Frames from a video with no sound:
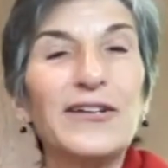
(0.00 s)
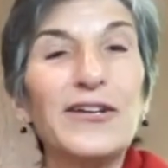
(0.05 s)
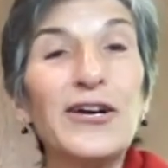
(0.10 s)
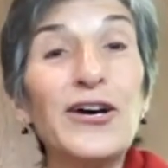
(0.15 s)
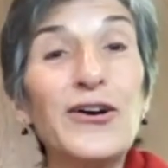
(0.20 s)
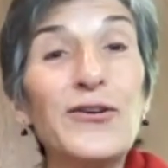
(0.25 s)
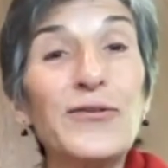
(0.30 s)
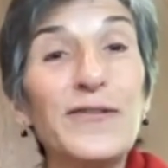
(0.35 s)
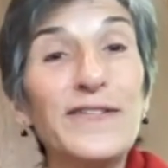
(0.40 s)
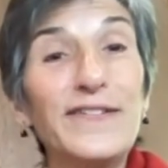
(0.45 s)

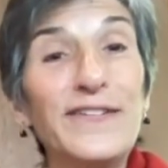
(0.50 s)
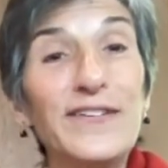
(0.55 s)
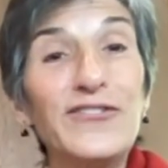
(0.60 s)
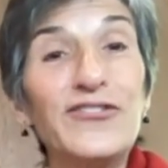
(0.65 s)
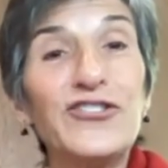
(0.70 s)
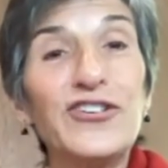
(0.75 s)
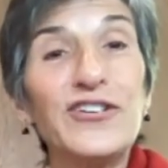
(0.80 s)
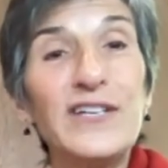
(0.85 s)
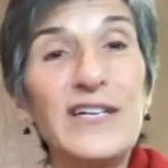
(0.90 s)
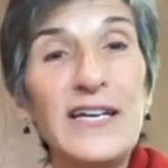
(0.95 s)
Hello, this is
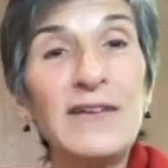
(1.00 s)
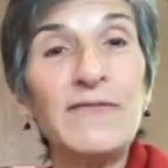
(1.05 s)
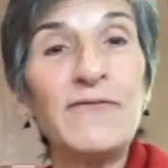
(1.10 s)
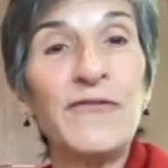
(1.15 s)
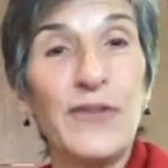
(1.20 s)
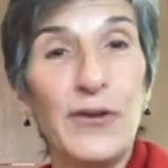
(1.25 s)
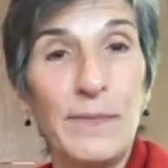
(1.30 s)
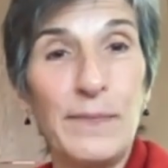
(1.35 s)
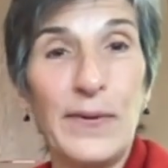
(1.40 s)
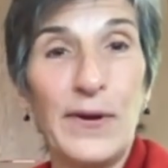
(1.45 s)
Janine
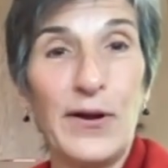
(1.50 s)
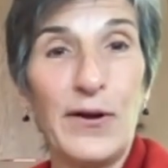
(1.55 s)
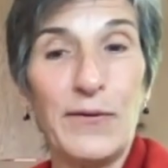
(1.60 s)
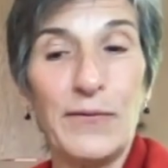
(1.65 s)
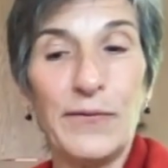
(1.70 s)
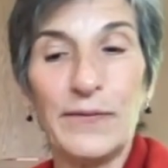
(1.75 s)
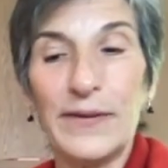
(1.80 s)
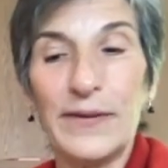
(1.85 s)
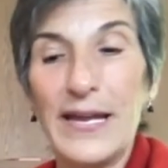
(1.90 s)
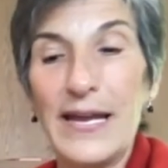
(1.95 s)
Firpo.
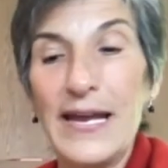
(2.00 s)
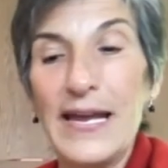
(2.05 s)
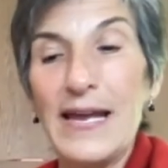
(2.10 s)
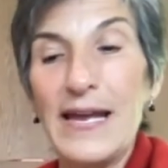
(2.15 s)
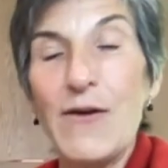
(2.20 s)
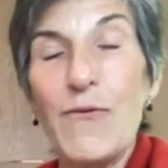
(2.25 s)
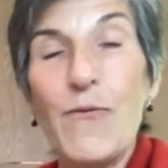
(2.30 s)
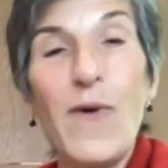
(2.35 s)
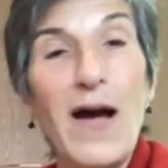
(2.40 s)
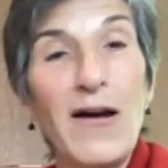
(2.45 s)

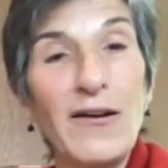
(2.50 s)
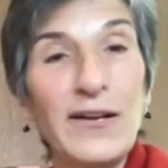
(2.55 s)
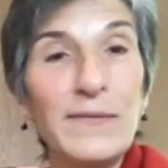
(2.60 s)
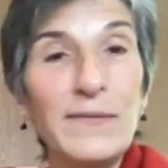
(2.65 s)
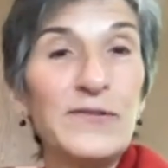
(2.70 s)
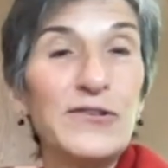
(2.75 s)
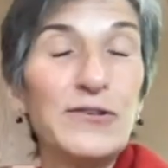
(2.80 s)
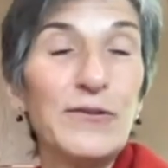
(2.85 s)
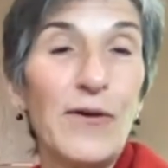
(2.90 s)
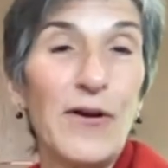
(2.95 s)
Welcome
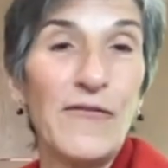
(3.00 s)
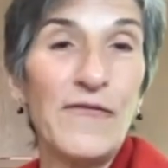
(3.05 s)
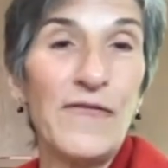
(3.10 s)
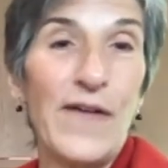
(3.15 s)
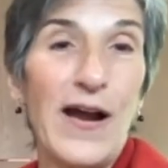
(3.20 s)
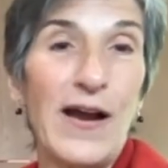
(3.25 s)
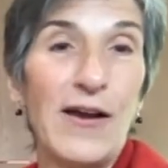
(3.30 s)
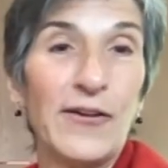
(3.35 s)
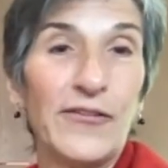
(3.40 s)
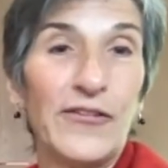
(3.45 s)
to our
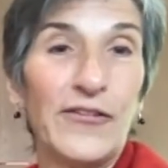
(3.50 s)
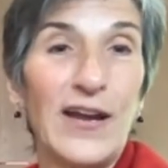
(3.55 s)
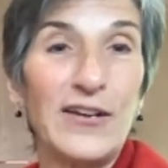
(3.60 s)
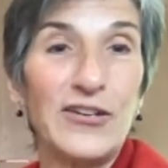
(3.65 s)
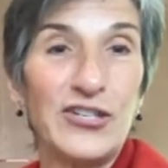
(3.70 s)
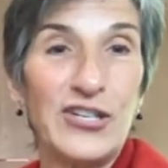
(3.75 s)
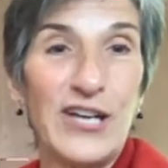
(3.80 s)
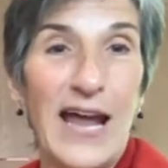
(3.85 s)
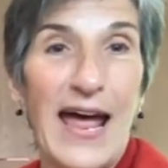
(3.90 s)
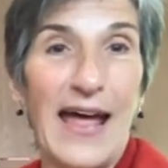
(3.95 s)
Fireside
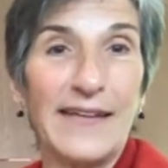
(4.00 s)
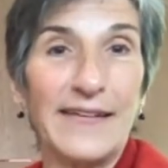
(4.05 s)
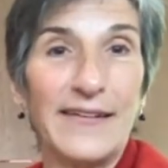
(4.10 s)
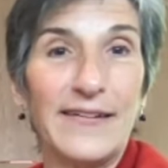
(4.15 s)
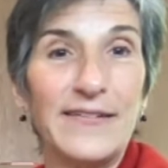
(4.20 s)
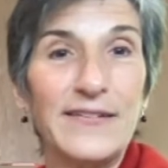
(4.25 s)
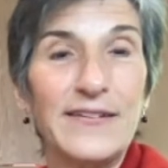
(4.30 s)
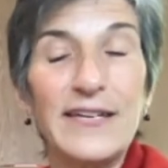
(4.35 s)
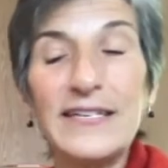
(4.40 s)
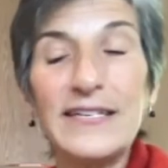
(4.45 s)
Chats.
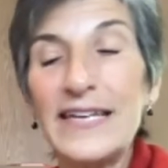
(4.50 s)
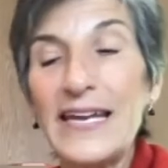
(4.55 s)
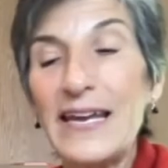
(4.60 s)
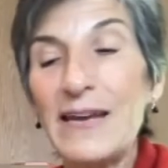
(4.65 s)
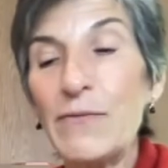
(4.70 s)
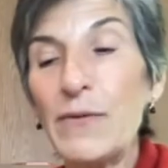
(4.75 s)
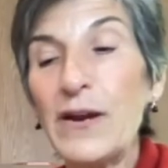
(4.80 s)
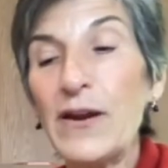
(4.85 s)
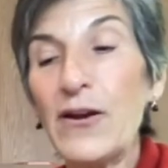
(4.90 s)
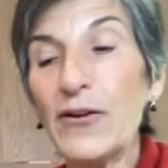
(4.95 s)
Today
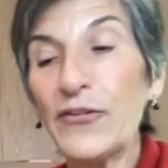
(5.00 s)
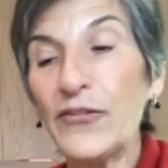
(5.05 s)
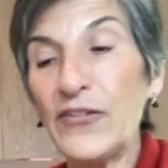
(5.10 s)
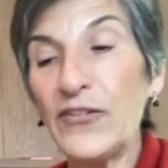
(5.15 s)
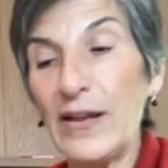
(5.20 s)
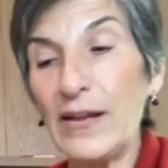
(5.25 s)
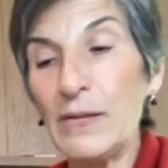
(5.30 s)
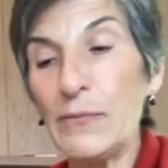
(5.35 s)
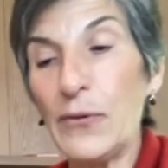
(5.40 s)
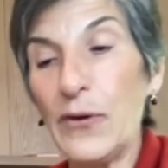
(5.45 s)
we are
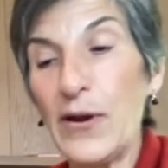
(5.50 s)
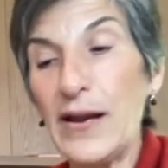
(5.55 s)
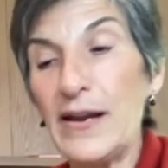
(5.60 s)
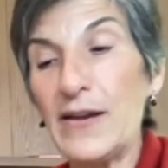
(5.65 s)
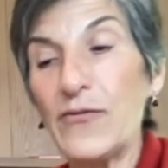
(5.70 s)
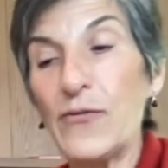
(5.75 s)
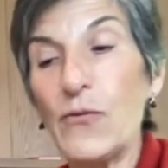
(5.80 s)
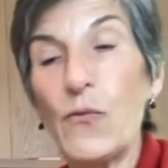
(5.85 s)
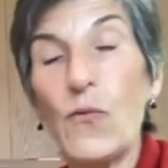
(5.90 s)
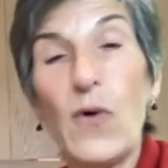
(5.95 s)
celebrating
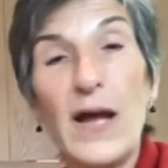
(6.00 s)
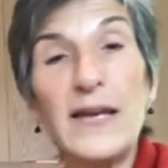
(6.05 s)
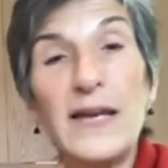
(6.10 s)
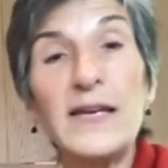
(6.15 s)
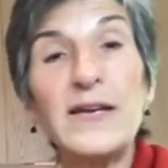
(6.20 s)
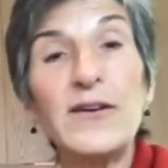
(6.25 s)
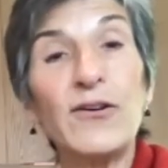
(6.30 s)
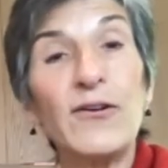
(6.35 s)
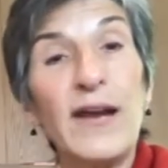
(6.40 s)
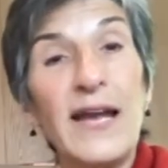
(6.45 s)
the
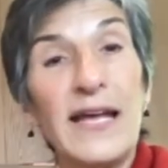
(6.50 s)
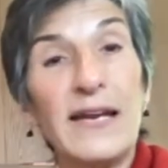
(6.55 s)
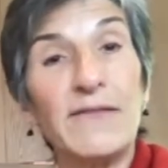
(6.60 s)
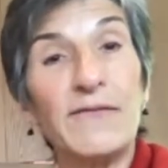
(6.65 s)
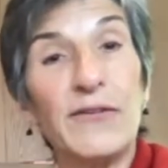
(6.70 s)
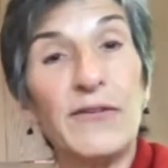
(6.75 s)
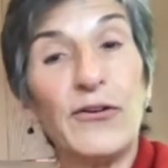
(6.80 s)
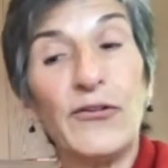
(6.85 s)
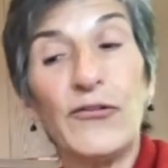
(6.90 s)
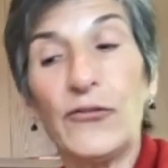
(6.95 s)
1-year
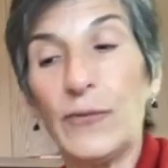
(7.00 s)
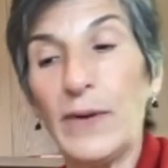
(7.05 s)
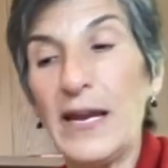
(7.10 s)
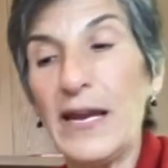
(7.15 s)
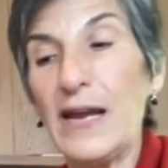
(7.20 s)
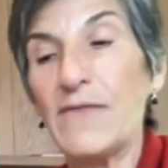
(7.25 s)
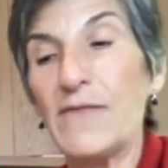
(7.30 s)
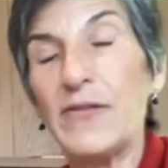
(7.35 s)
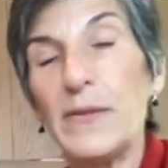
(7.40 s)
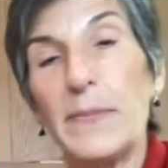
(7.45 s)
anniversary
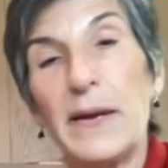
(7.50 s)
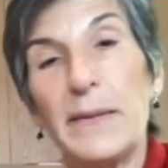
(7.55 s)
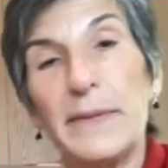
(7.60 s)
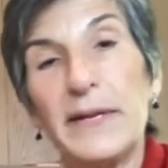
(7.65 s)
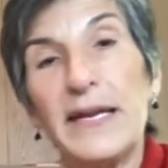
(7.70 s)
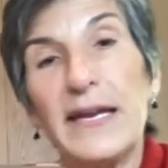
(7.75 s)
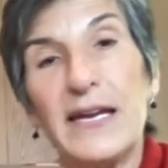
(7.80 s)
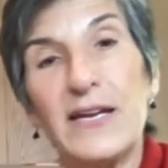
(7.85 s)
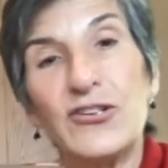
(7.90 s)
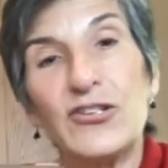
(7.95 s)
of the
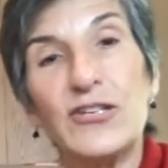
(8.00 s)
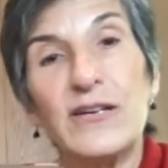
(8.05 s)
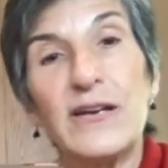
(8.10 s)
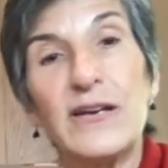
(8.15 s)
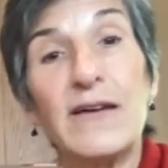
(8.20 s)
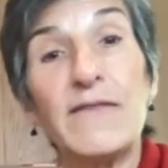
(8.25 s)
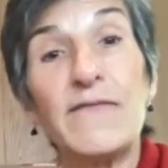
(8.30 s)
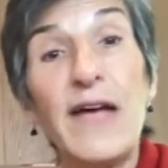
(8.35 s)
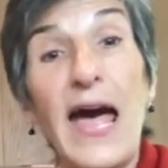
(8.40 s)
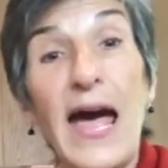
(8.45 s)
publication
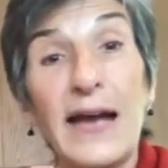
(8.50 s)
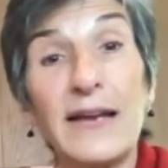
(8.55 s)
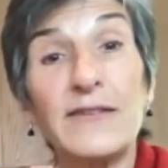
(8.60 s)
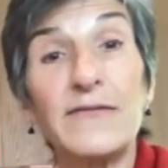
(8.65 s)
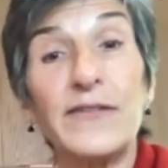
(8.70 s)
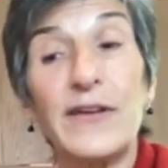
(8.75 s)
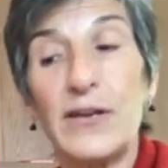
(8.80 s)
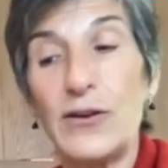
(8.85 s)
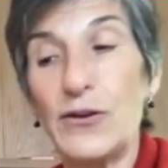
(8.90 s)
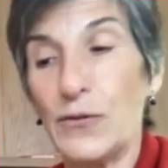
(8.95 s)
of
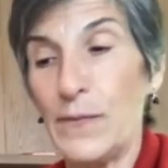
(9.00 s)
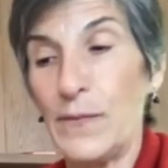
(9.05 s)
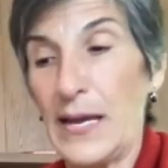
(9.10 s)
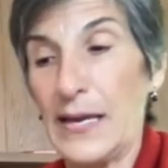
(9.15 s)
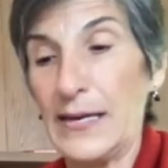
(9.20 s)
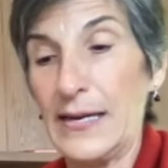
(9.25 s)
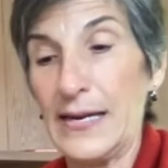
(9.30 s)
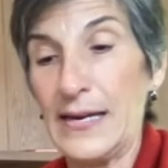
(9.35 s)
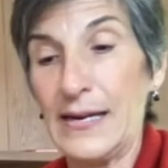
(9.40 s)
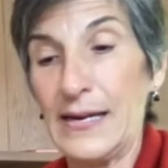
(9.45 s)
Activate Your
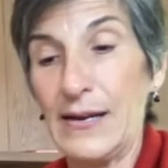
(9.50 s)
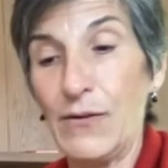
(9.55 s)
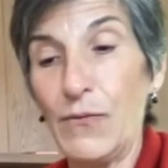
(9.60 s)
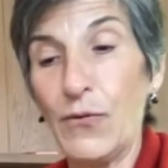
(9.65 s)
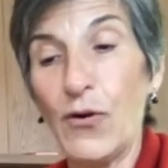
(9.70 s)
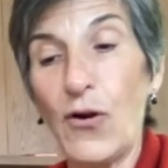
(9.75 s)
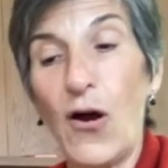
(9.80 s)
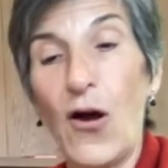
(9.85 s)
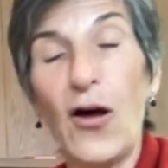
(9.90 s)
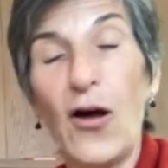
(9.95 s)
Money.
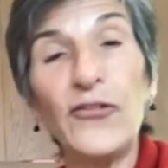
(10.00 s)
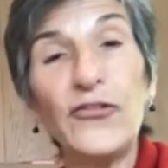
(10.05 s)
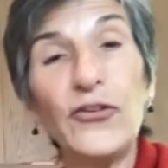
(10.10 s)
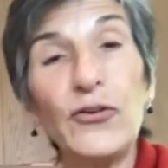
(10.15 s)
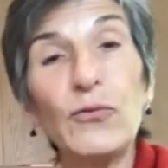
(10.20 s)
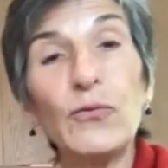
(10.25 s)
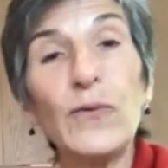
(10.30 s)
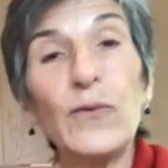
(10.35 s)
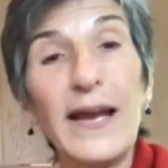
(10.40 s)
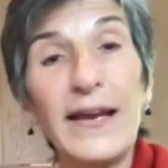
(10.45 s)
We're
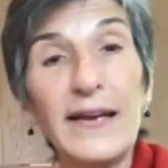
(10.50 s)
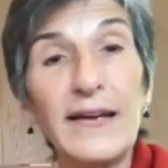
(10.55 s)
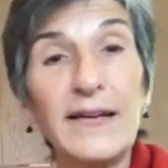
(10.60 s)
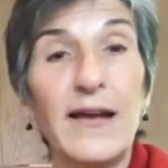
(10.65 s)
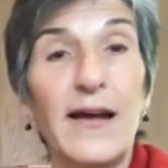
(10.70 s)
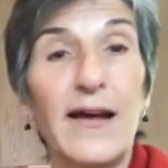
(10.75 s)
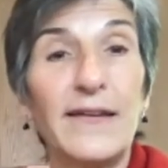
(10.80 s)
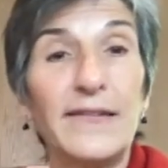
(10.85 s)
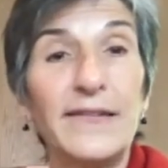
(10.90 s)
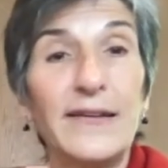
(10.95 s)
also
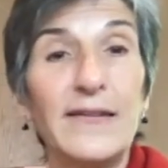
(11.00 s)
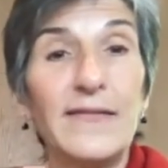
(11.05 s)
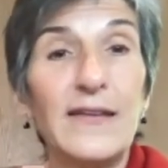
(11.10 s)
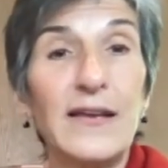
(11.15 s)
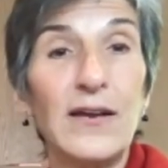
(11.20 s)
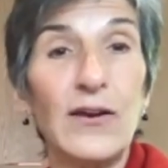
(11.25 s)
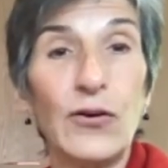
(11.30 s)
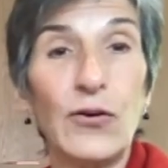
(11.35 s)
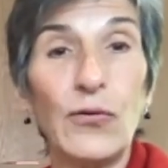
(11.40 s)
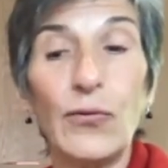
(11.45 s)
recognizing the
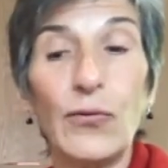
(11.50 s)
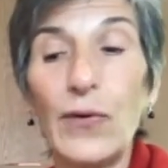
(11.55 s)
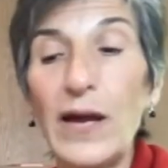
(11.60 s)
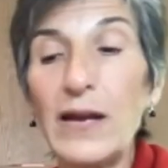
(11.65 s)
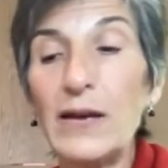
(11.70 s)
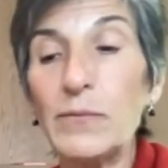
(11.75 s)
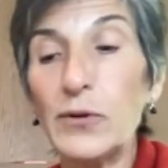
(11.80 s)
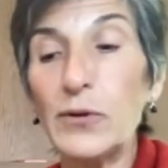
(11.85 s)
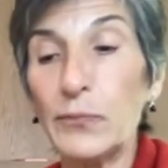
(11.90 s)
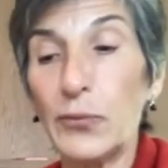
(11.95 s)

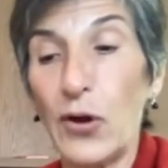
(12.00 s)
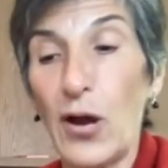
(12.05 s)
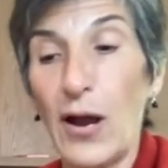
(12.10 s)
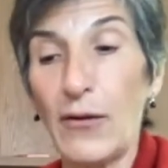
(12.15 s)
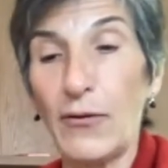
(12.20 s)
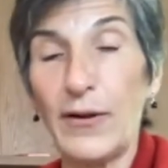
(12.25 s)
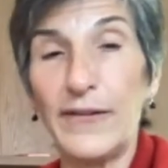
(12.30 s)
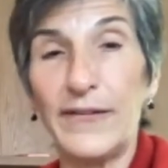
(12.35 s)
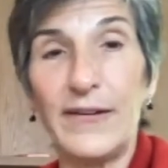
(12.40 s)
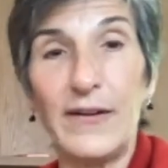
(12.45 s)
incredible
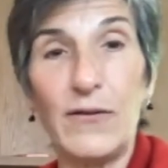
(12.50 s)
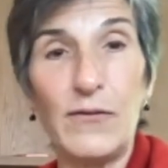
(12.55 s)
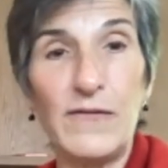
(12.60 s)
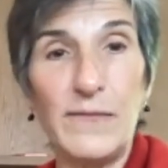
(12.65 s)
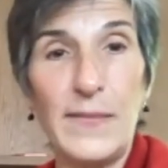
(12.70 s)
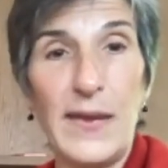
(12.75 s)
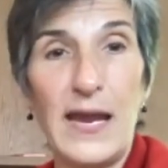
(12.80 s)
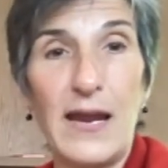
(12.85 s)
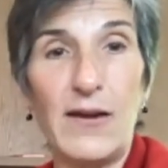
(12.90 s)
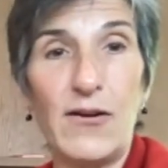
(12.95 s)
progress that we've
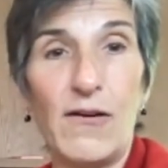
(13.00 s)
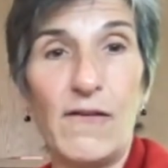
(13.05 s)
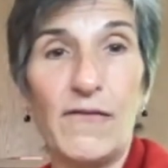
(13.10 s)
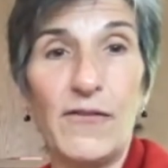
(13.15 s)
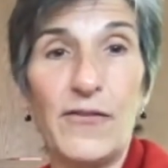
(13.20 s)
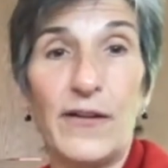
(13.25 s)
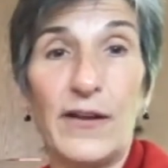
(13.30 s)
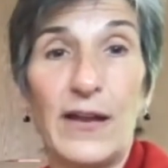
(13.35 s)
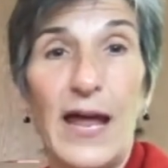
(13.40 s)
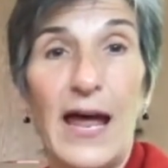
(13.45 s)
made over
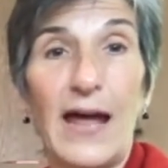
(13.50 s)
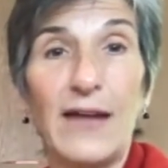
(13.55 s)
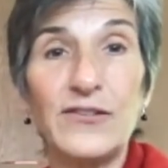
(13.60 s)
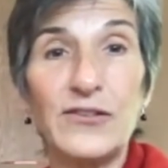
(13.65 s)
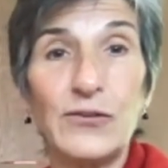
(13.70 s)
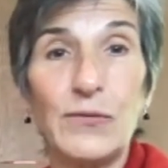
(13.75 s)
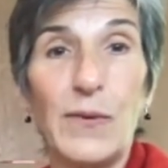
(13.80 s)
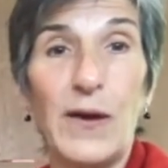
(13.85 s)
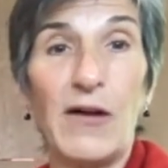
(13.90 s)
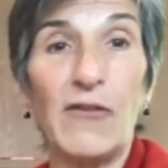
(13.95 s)
the last
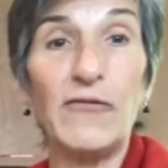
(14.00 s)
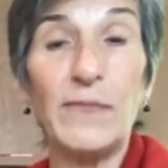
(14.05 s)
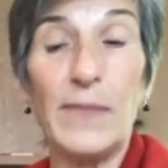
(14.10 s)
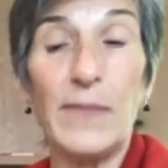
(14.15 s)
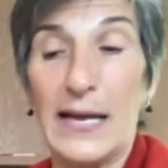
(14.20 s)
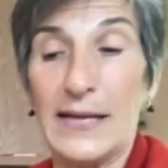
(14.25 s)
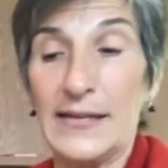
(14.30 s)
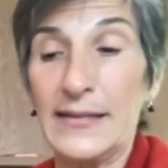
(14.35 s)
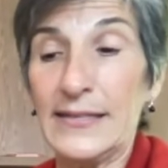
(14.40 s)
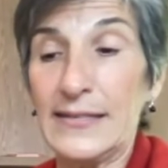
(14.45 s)
12
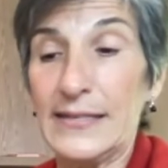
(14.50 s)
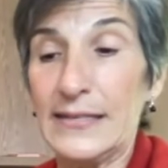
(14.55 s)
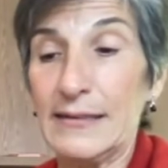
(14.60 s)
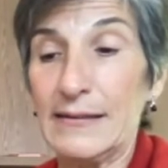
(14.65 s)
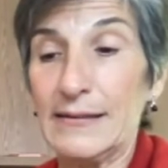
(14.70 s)
months,